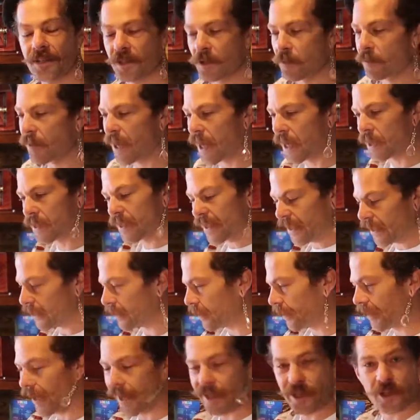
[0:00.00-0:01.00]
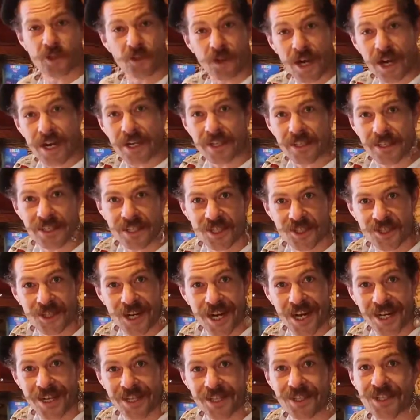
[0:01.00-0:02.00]
So barter is in like trade and
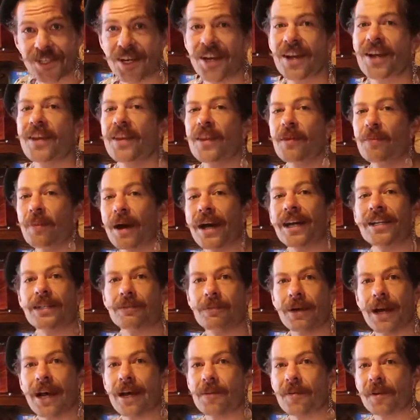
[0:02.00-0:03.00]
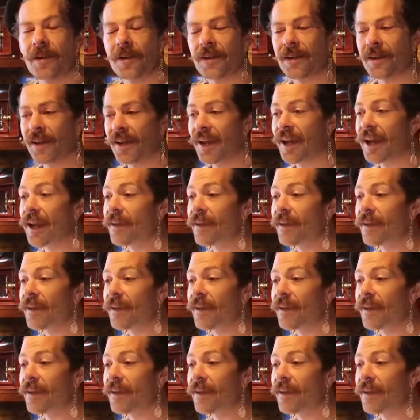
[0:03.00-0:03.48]
exchange, the barter barber.